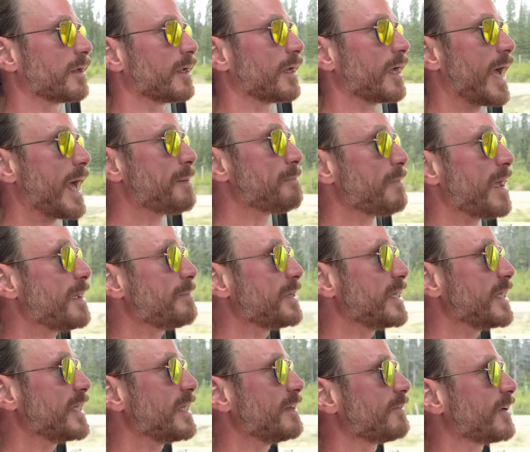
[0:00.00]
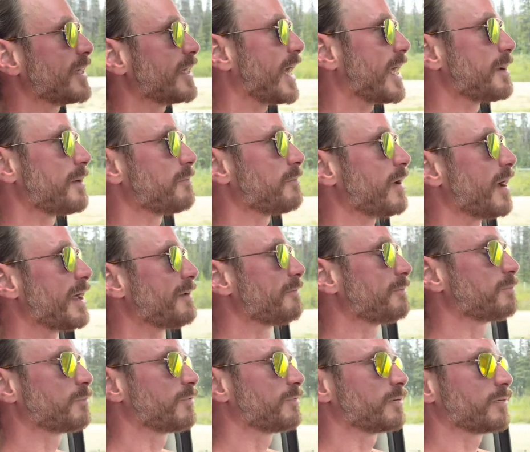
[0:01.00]
and maybe even and
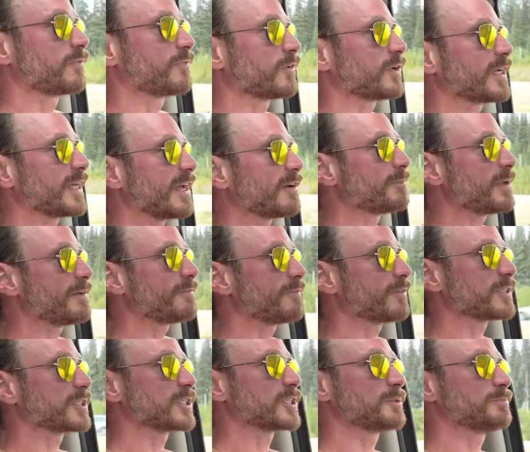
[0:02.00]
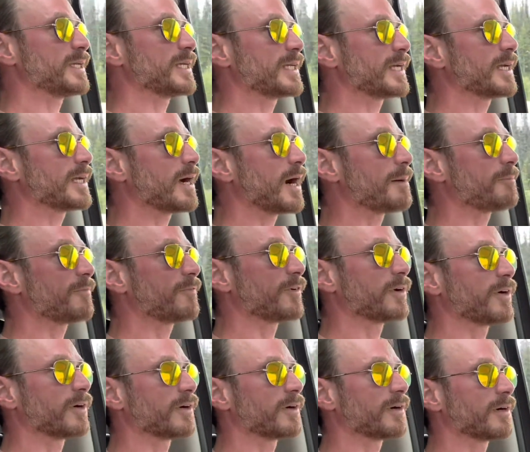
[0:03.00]
forgive me for speaking up
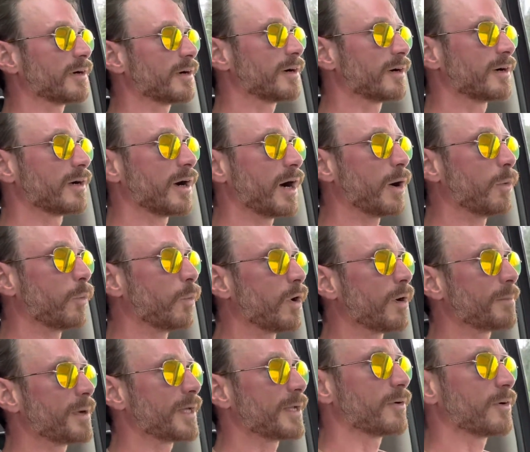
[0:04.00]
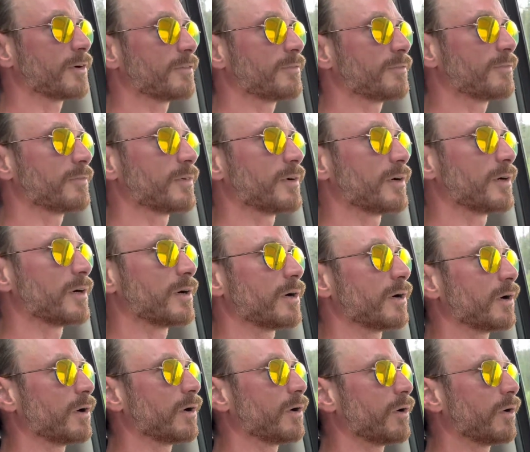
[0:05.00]
for a woman
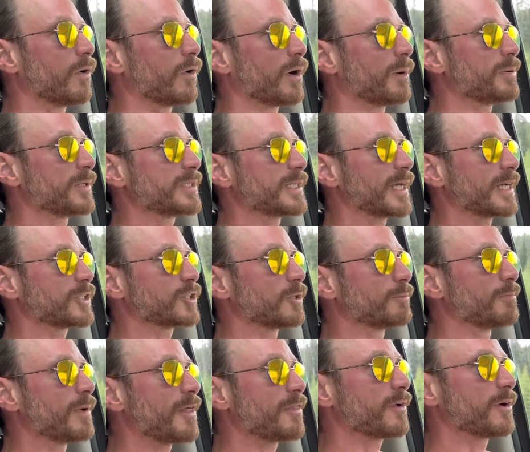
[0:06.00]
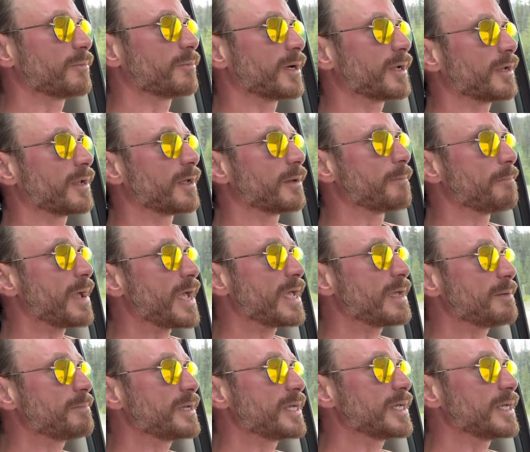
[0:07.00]
or a potential mother, but
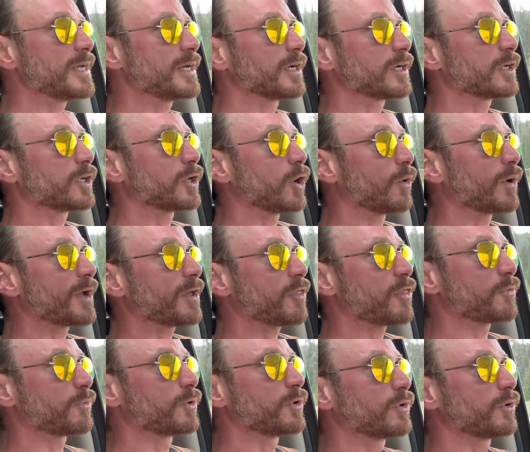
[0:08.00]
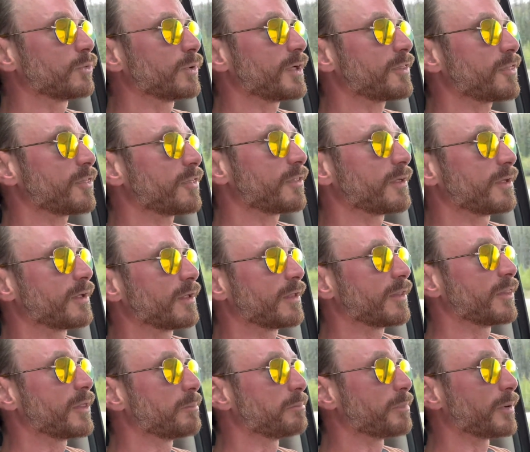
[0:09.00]
maybe going through with
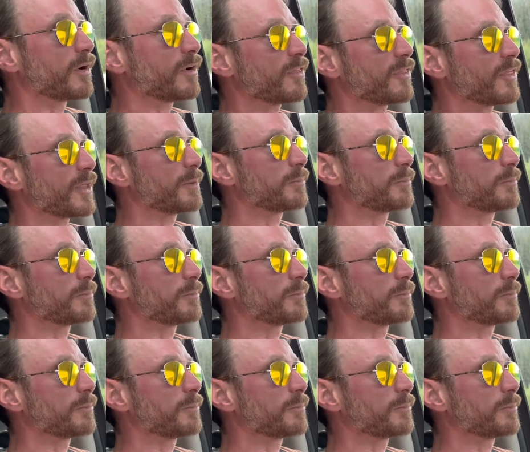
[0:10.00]
the birthing